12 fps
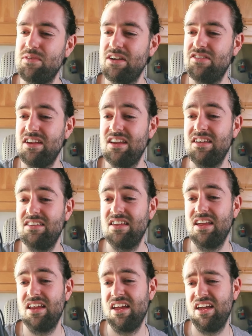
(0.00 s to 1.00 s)
which is,
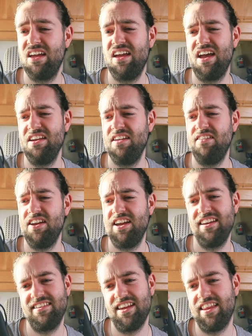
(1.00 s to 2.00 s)
I don't even know
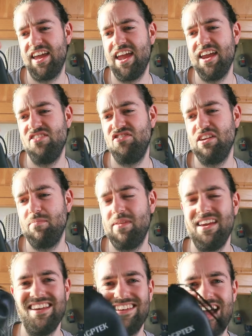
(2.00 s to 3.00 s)
how you say that,
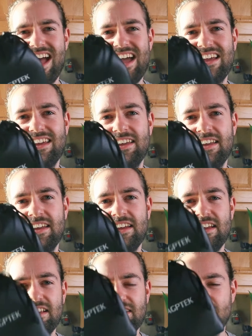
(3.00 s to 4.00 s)
AGP Tech,
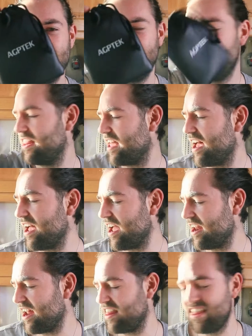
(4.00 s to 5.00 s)
something like that,
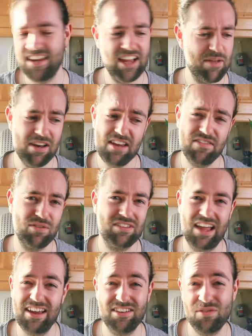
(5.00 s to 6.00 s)
and I believe it
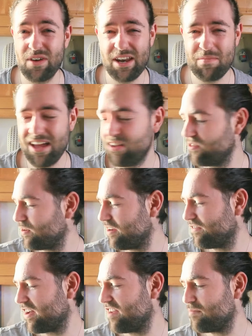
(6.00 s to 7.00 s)
was like £20,
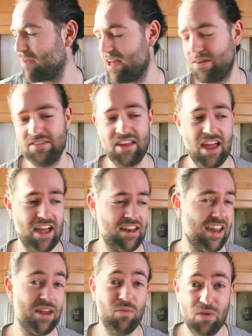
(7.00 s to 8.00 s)
£25,
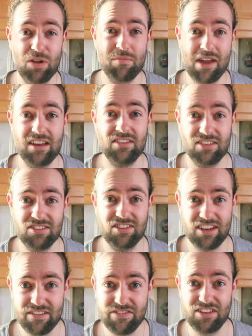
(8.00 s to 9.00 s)
and it will make such
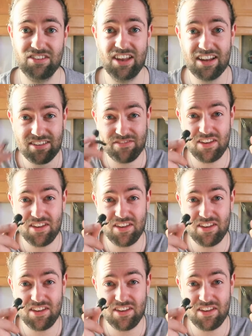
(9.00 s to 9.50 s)
a difference. So that's the